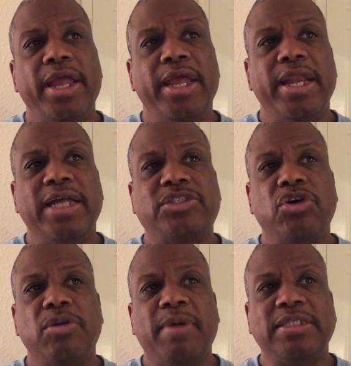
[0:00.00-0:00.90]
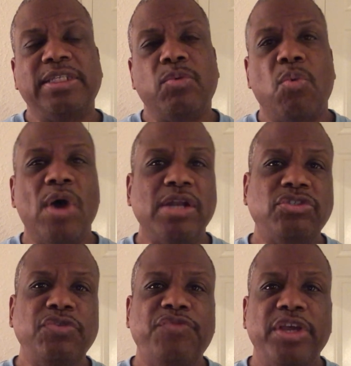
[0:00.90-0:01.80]
And I told him, I said, well, why
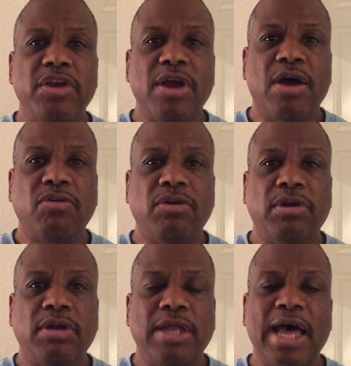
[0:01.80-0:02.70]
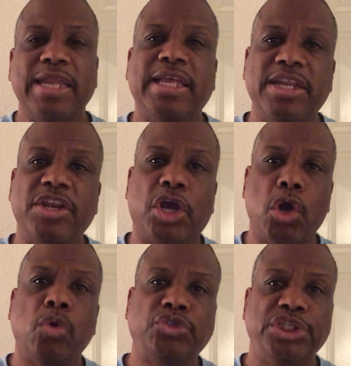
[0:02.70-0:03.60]
don't you figure out how to get into
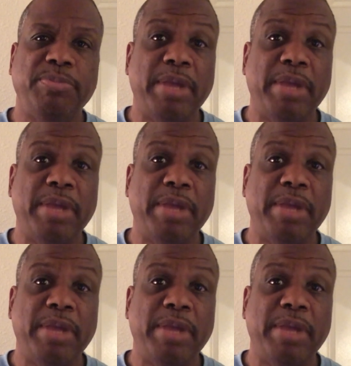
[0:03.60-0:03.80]
coaching?